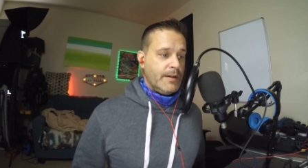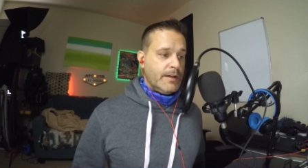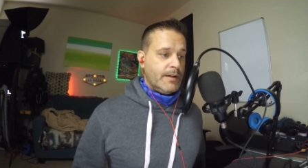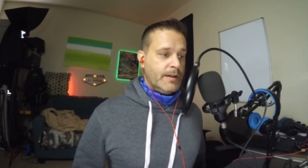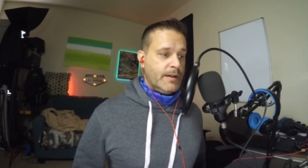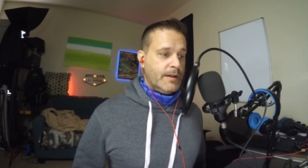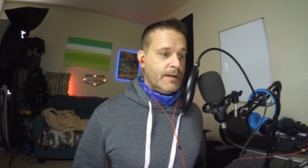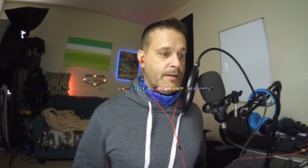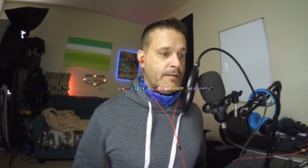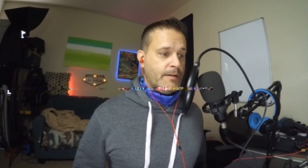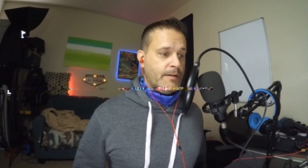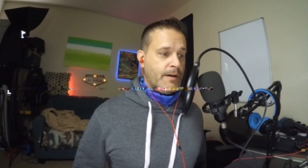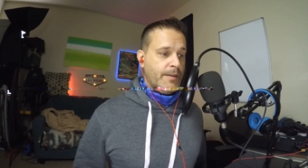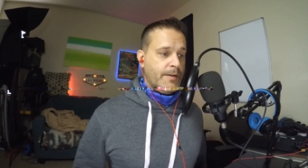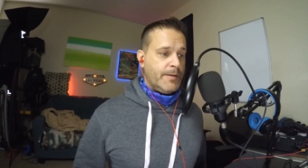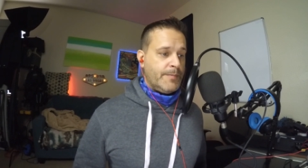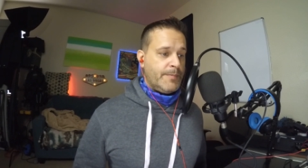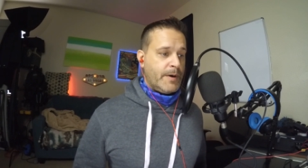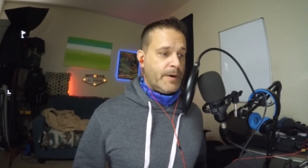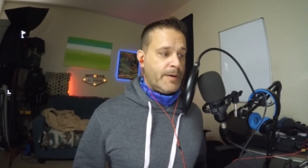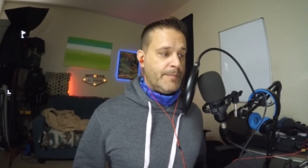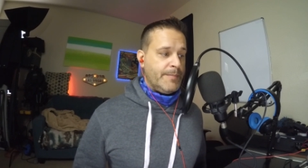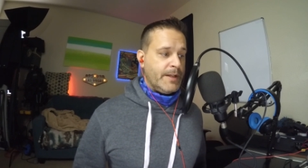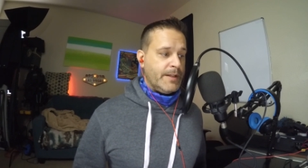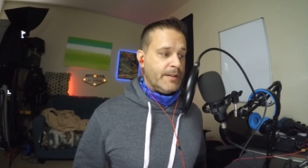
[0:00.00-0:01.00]
Other
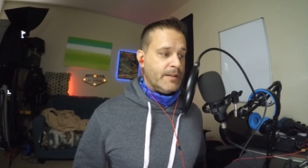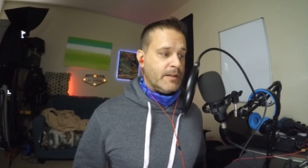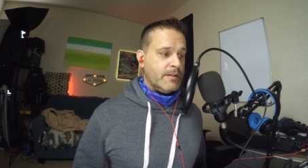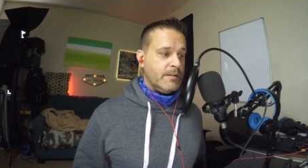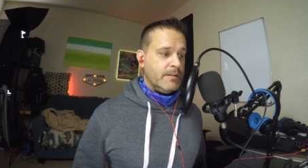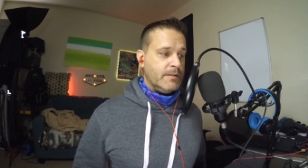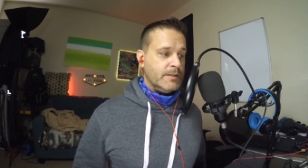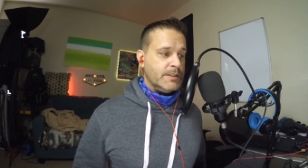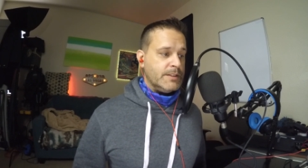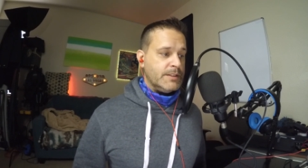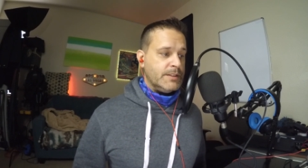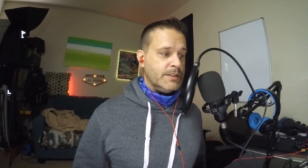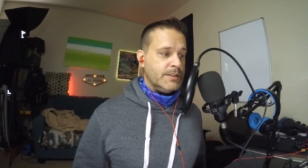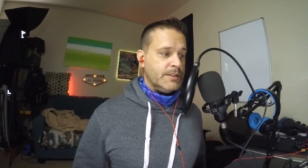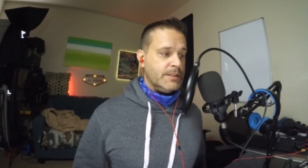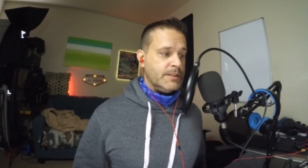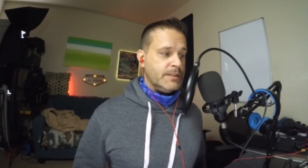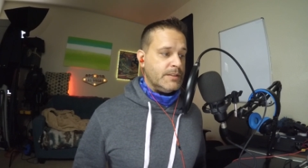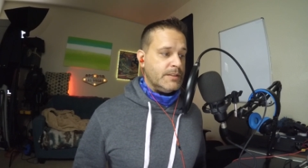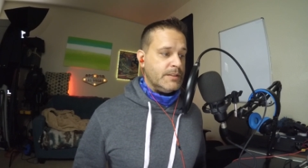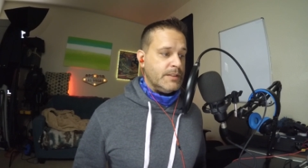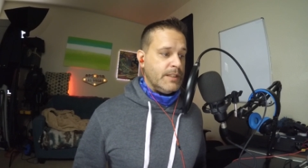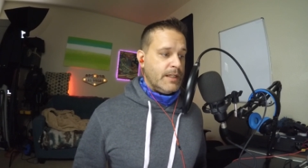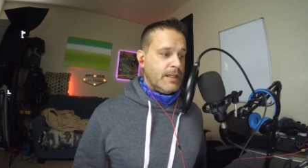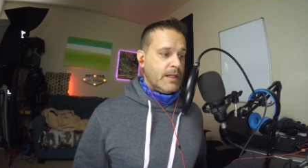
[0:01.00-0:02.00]
permanent
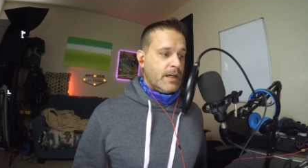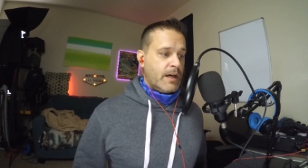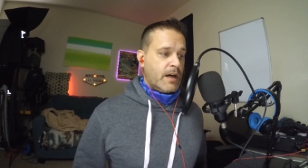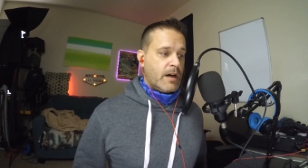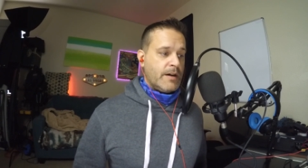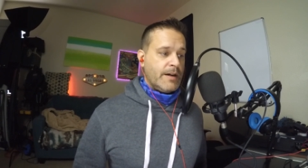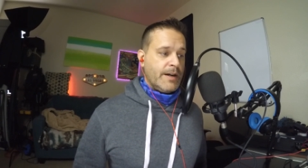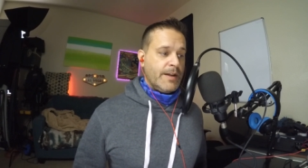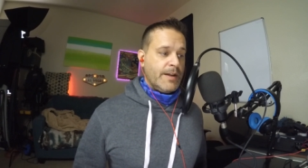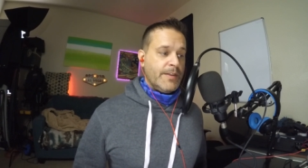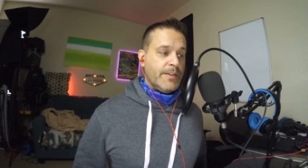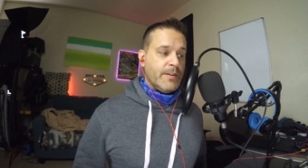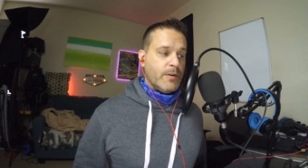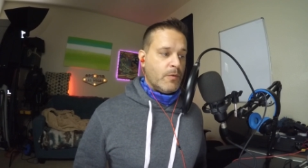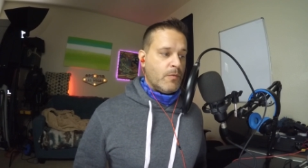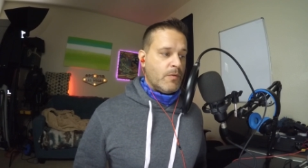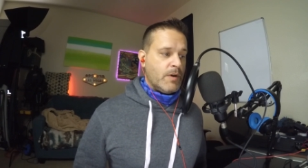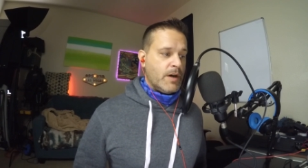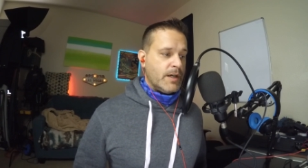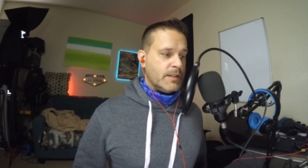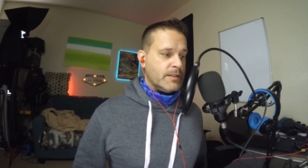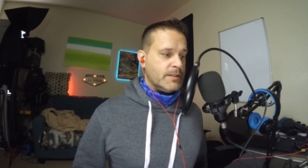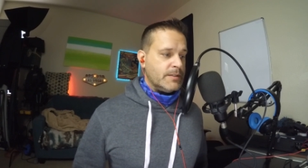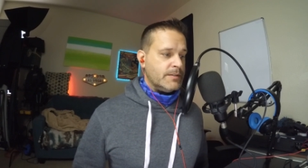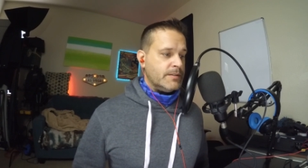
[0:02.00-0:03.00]
closures are in the
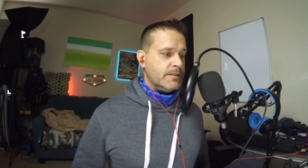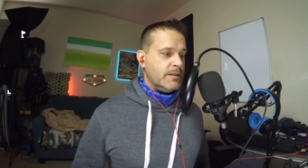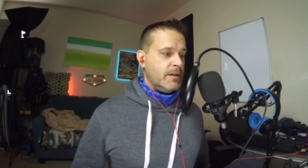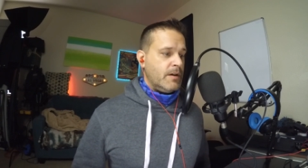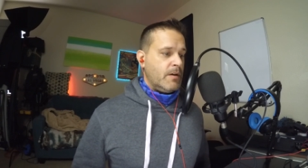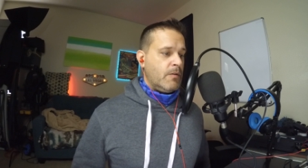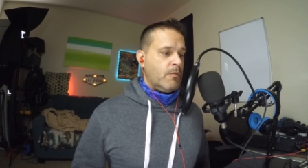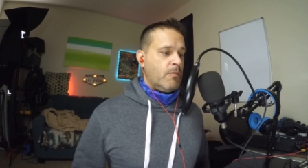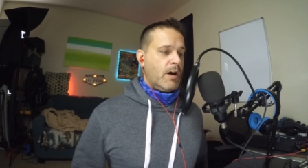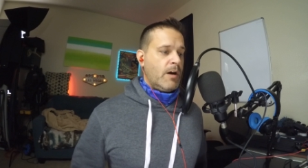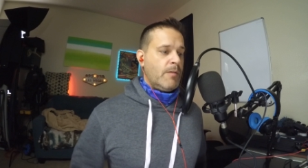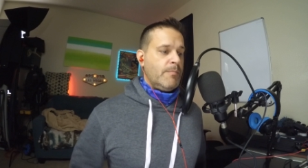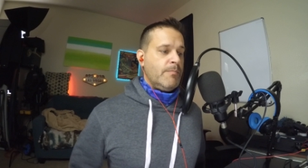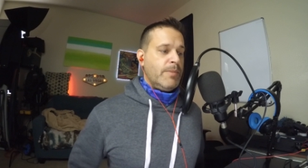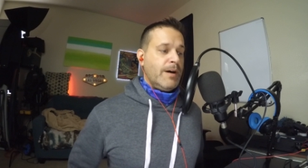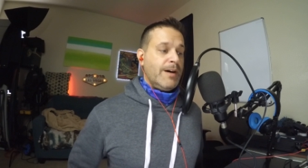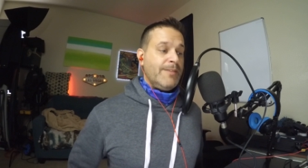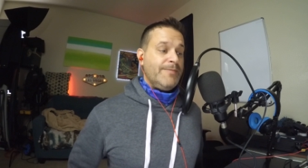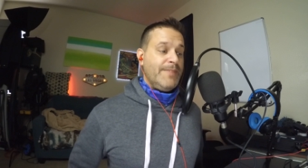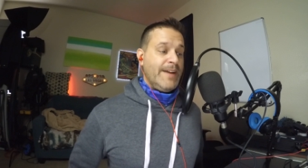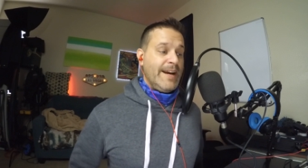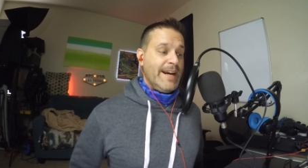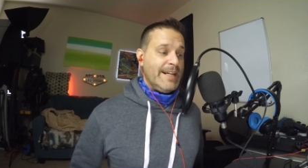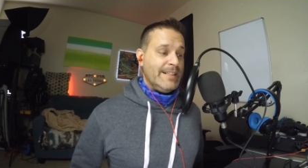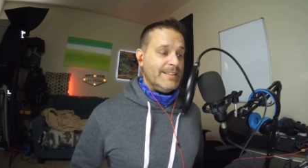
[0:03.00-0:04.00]
works, while
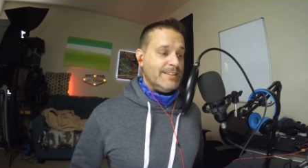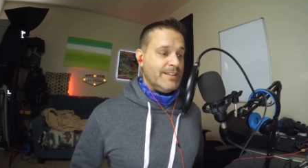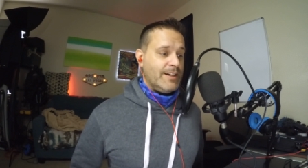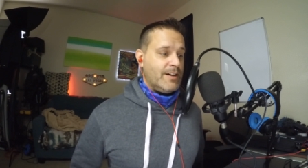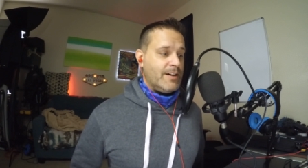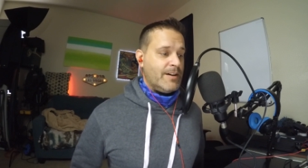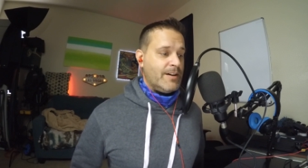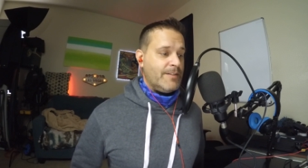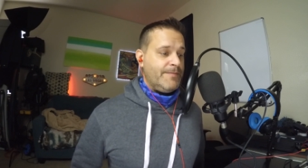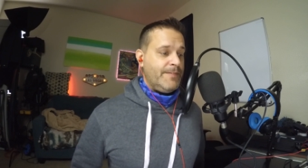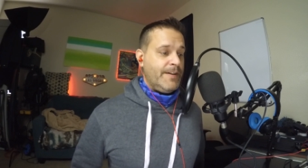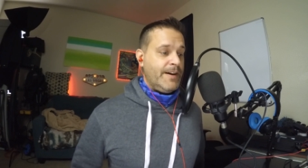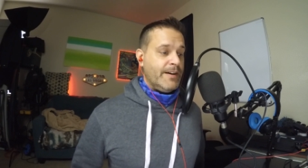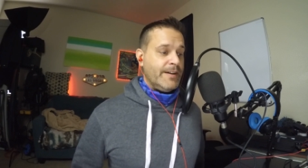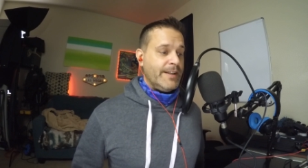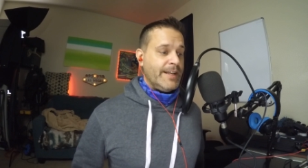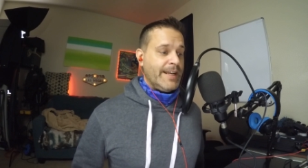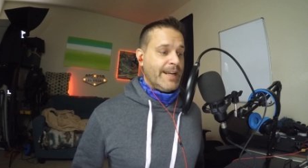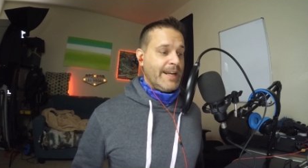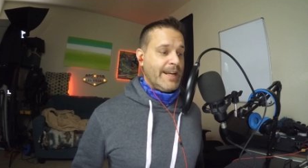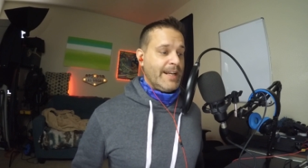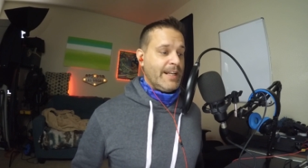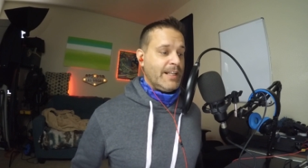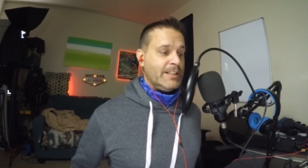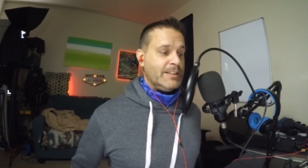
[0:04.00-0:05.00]
buffets are
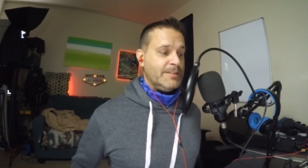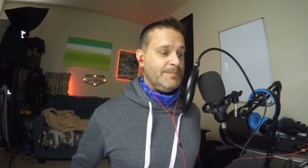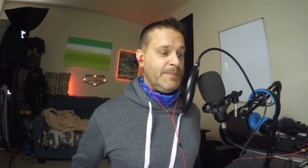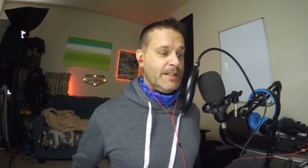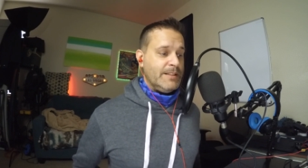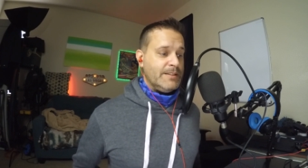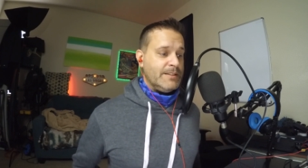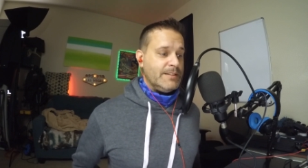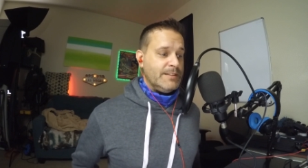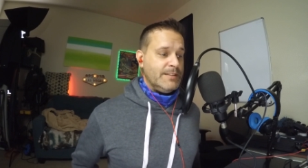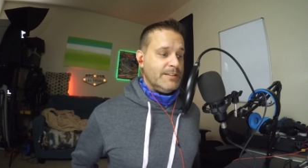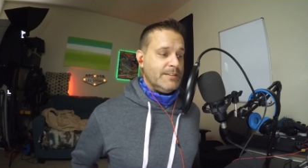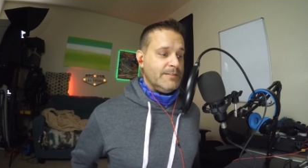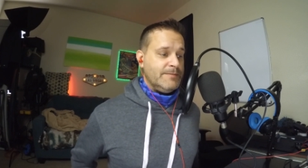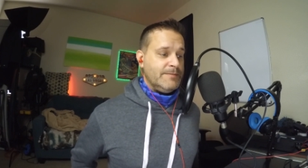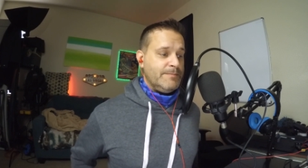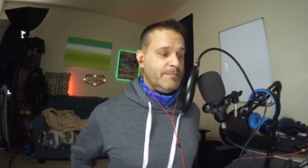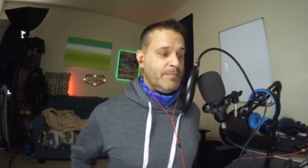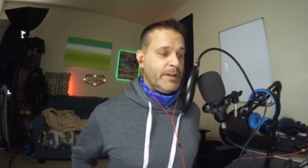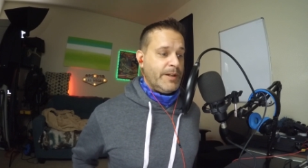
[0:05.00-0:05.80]
fairly inexpensive.